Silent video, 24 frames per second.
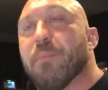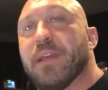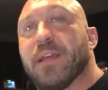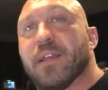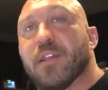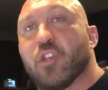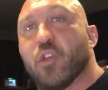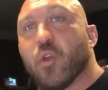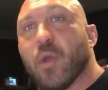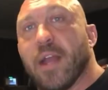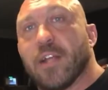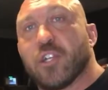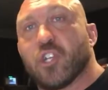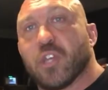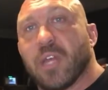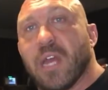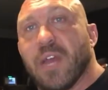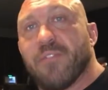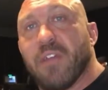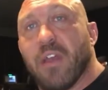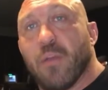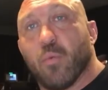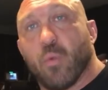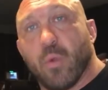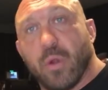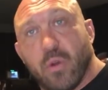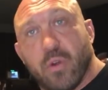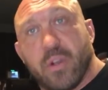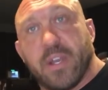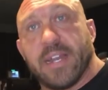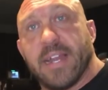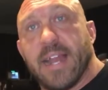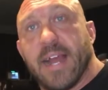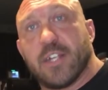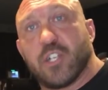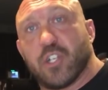Because you actually have a real
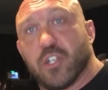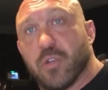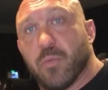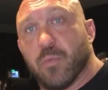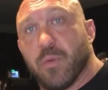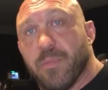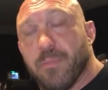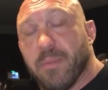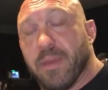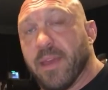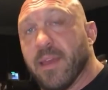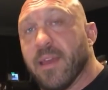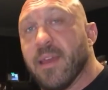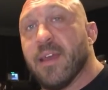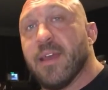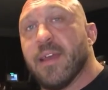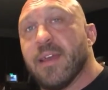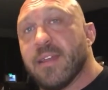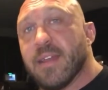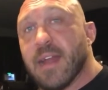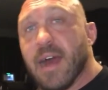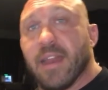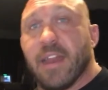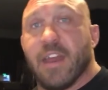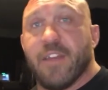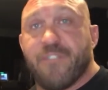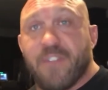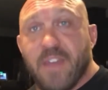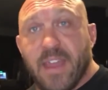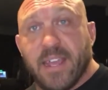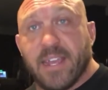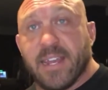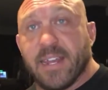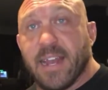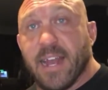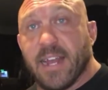connection with me. Not a
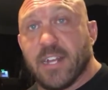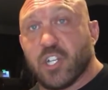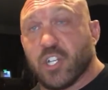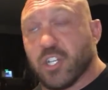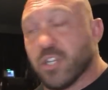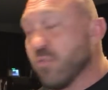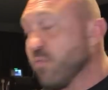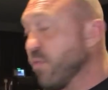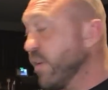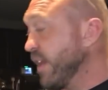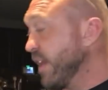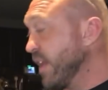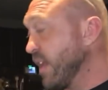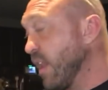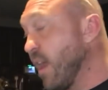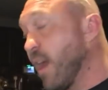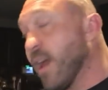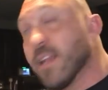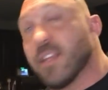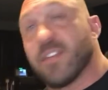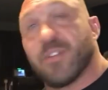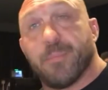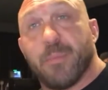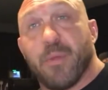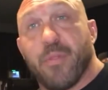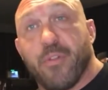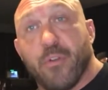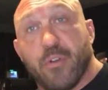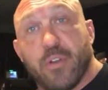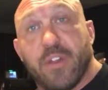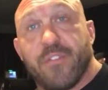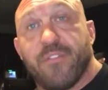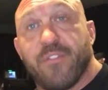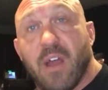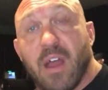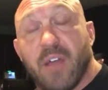fake connection reading lines from a
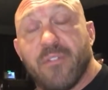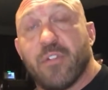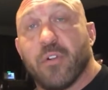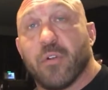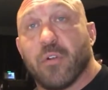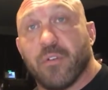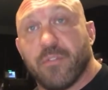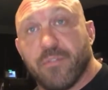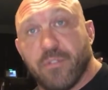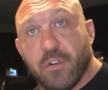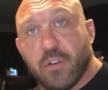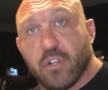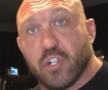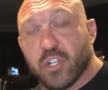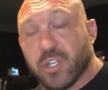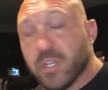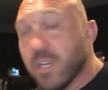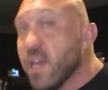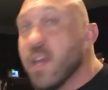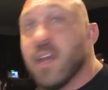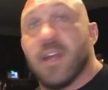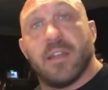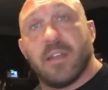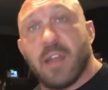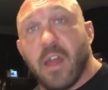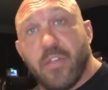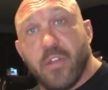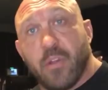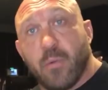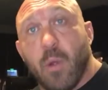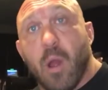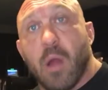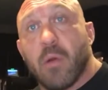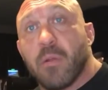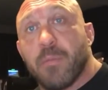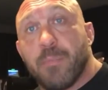35-year-old virgin.
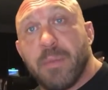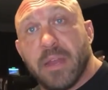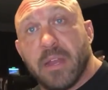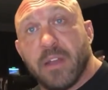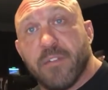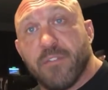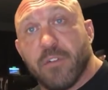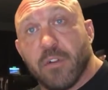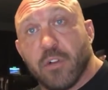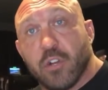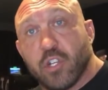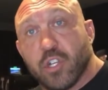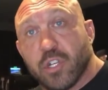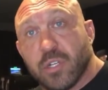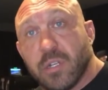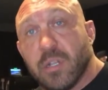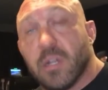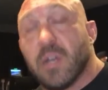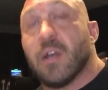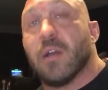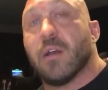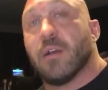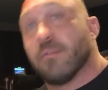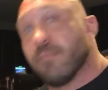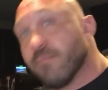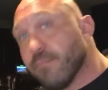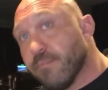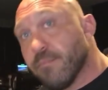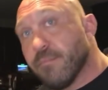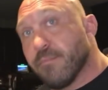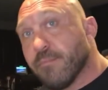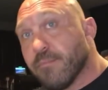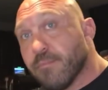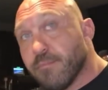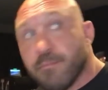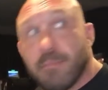Nothing wrong with being a virgin.
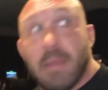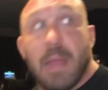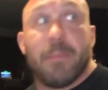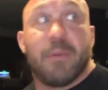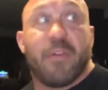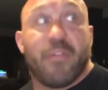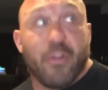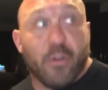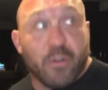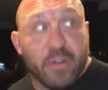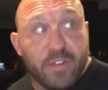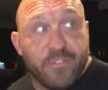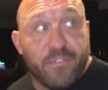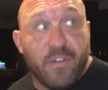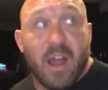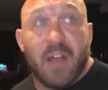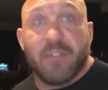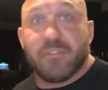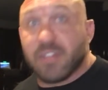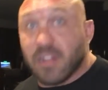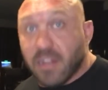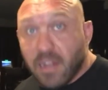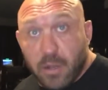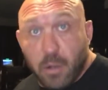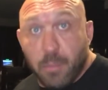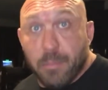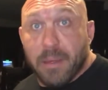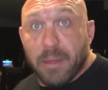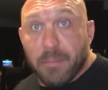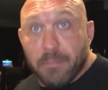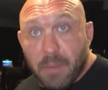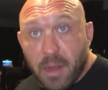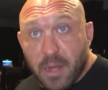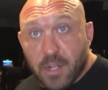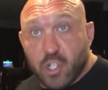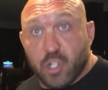Maybe 35 is a little
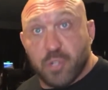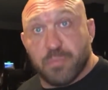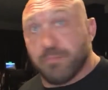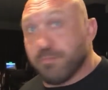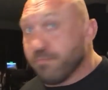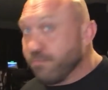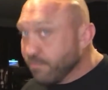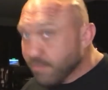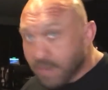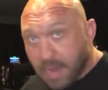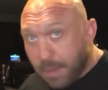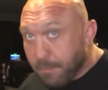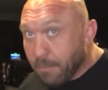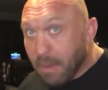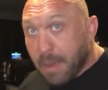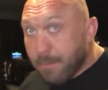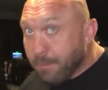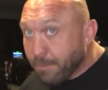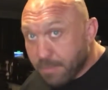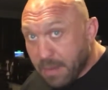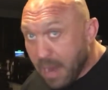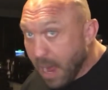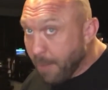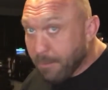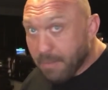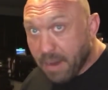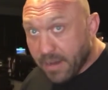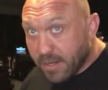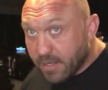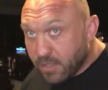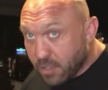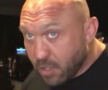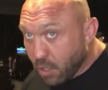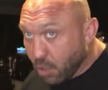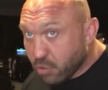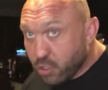bit much.
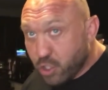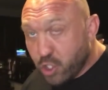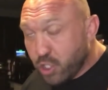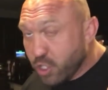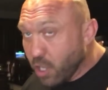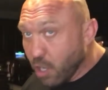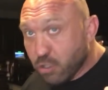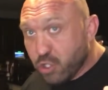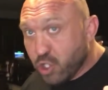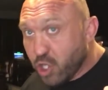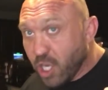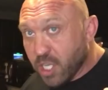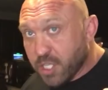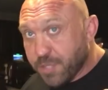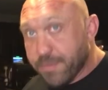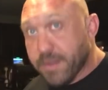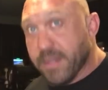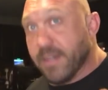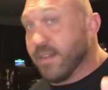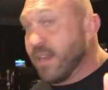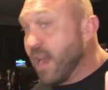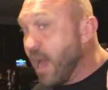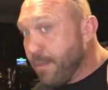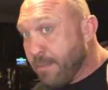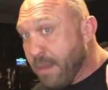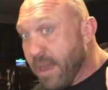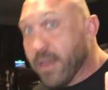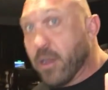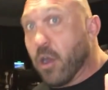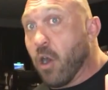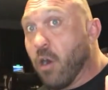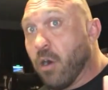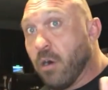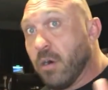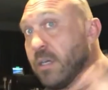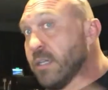No judgment, not my
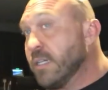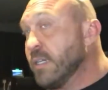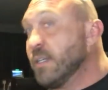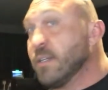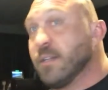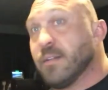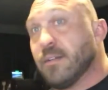call.